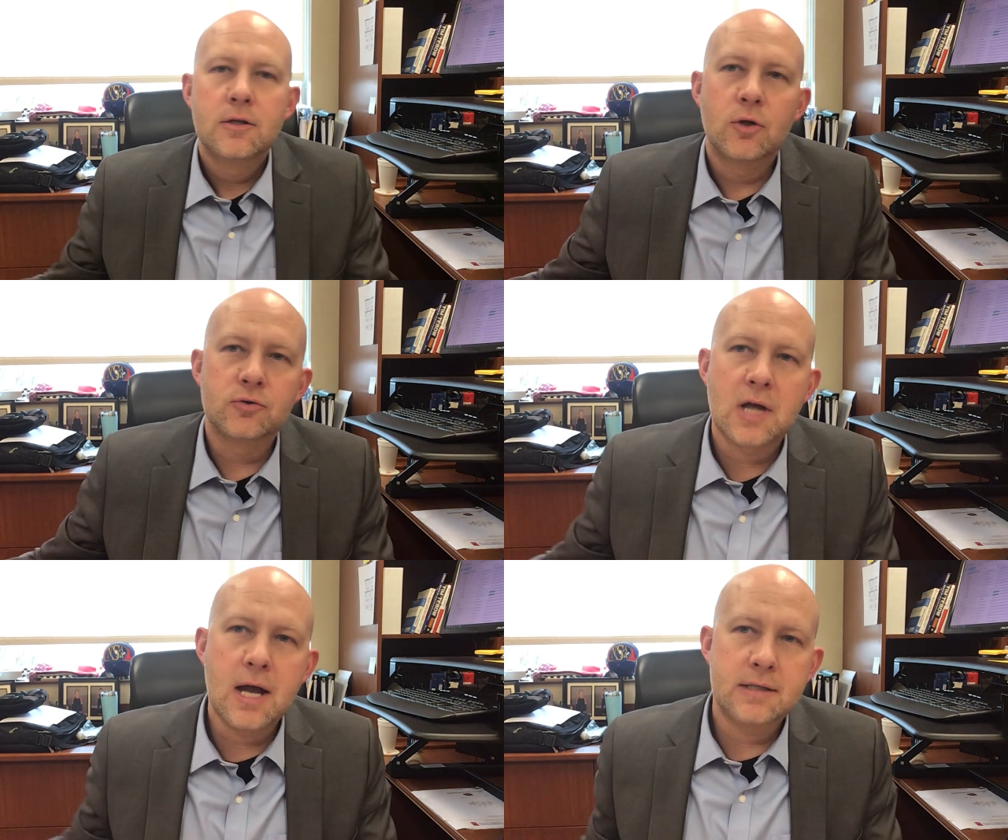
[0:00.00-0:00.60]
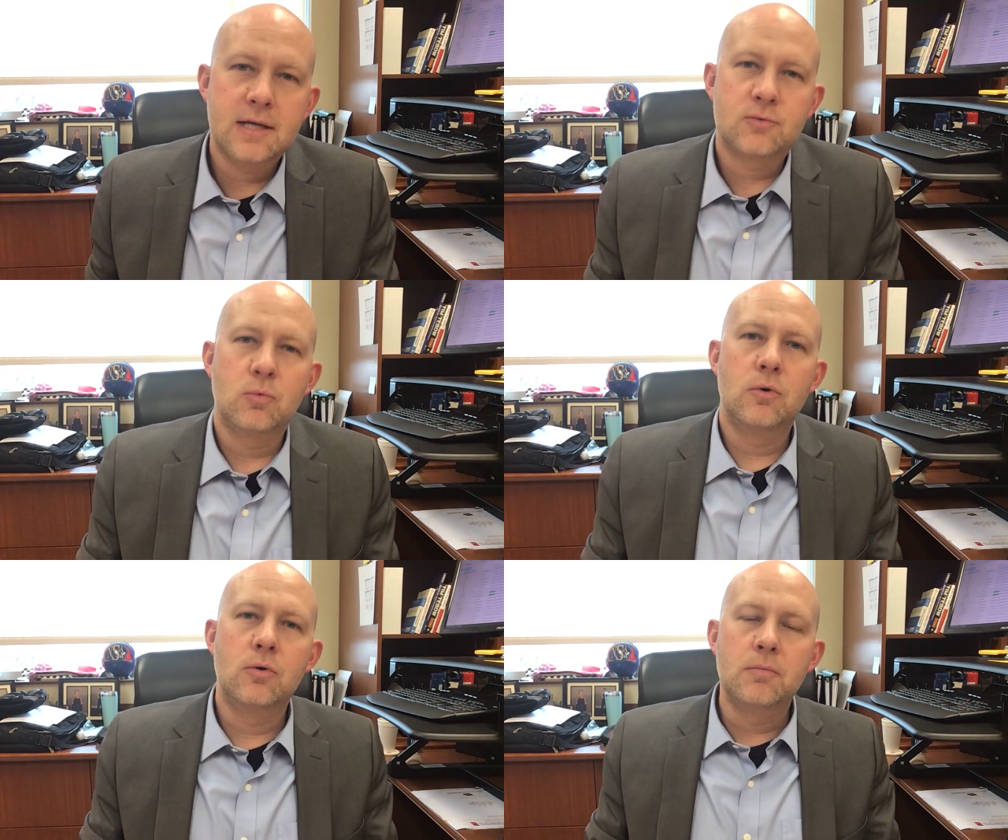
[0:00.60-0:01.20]
Those contests
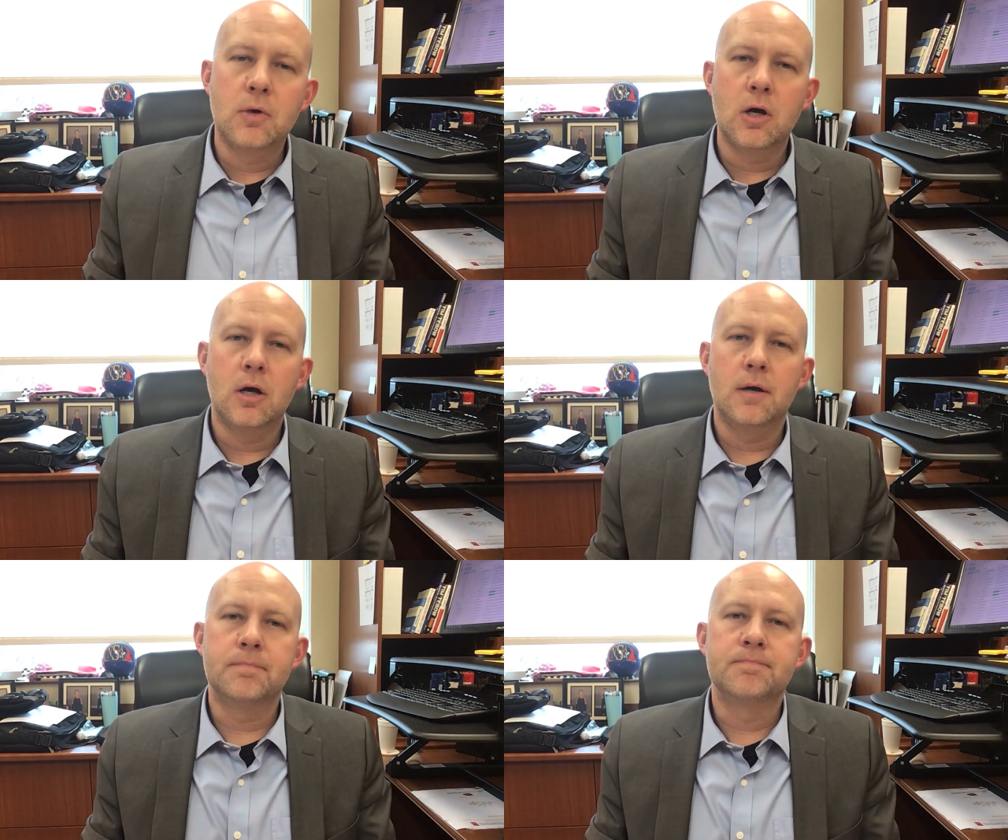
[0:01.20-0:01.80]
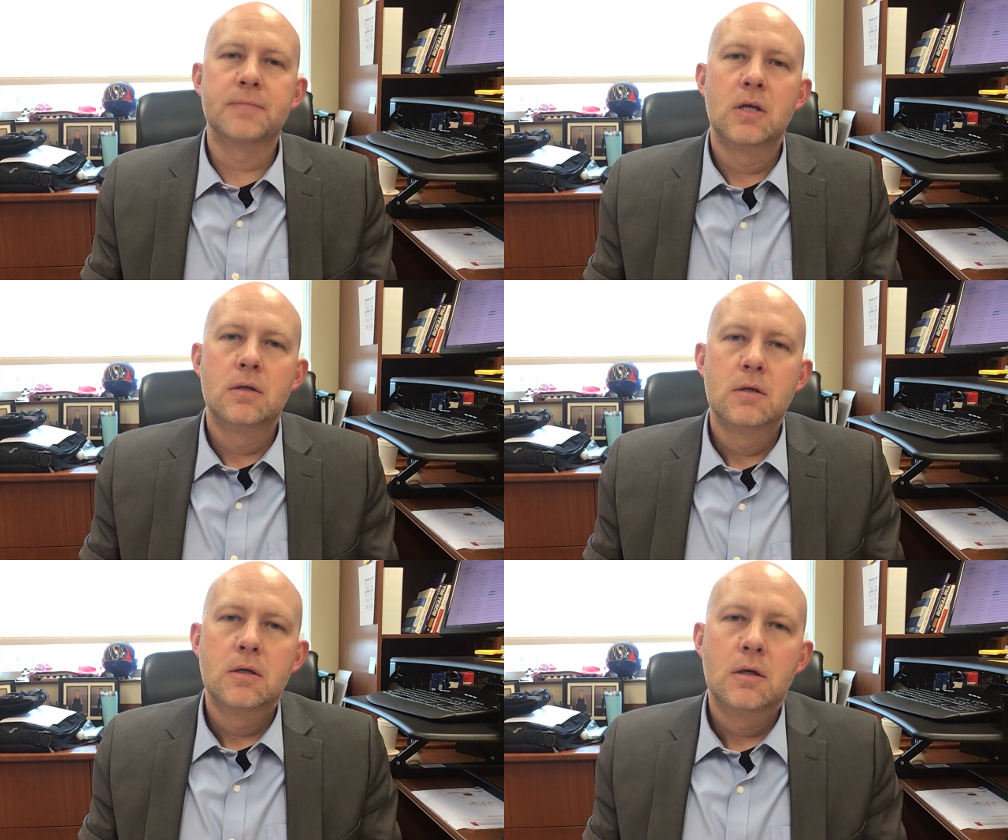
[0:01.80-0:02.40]
will um,
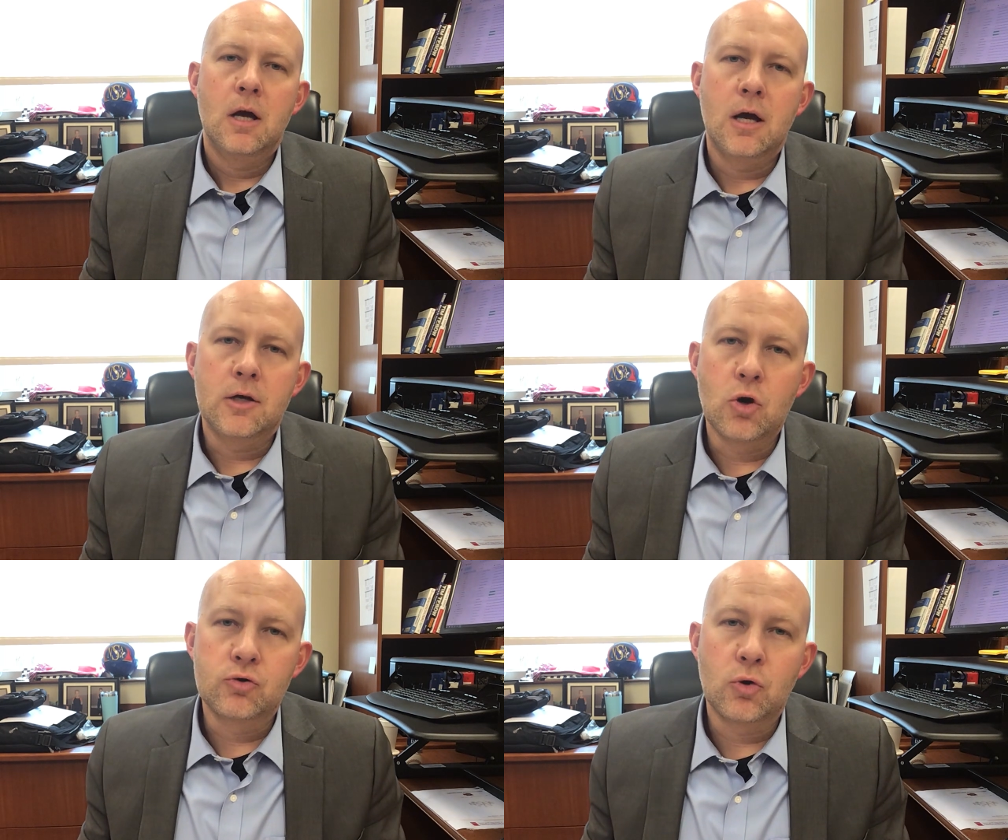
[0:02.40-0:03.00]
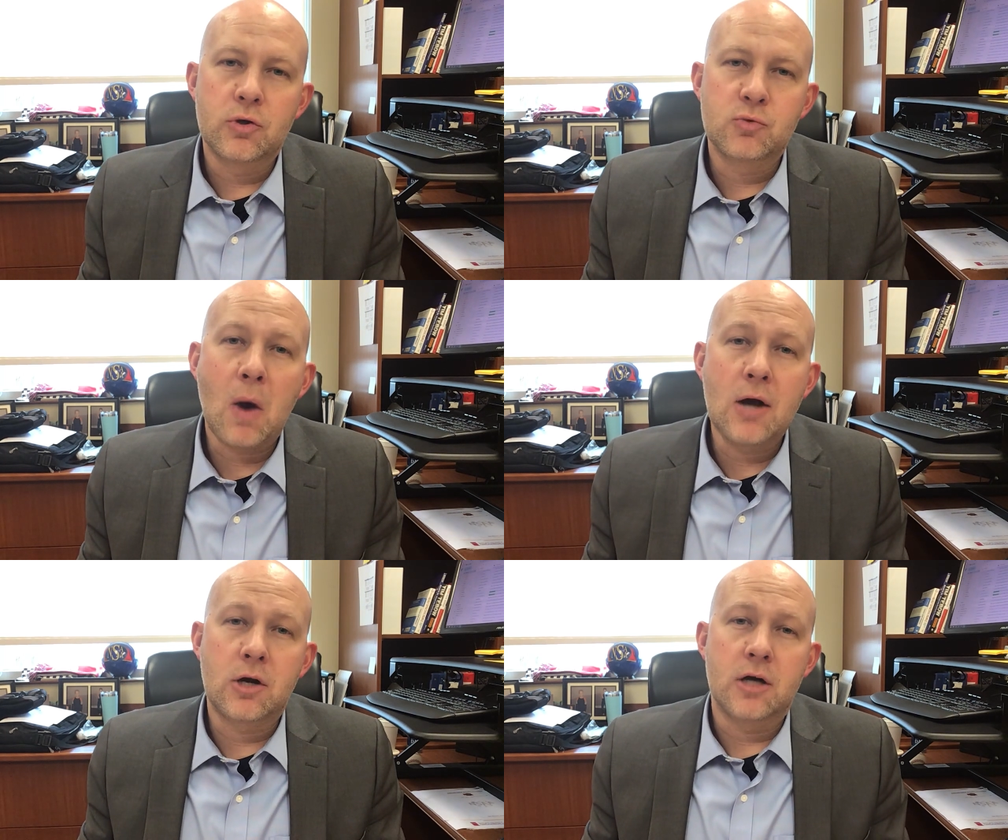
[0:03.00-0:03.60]
uh, go towards
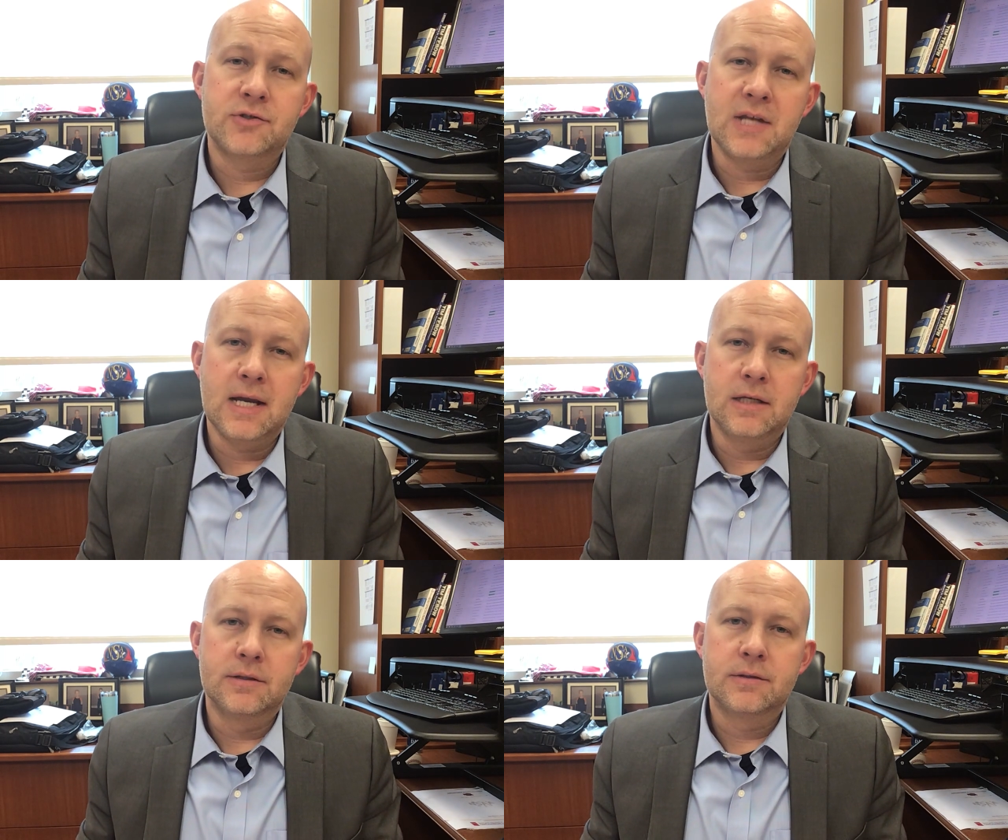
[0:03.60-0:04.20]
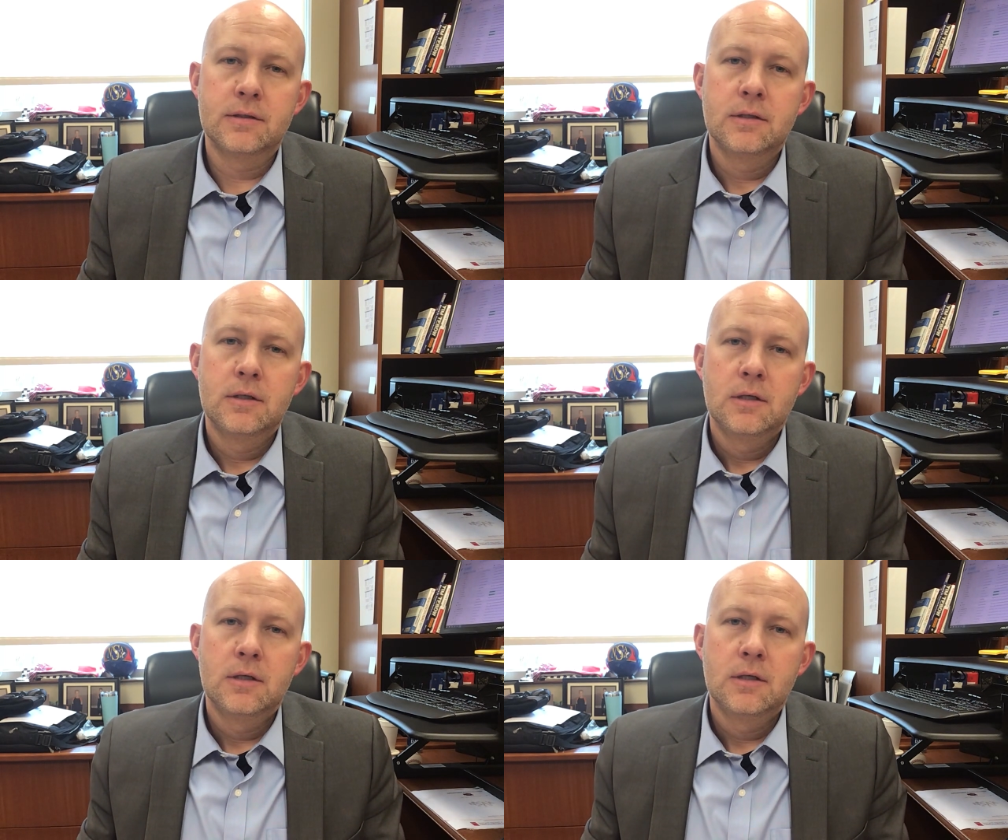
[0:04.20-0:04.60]
wildcard standings.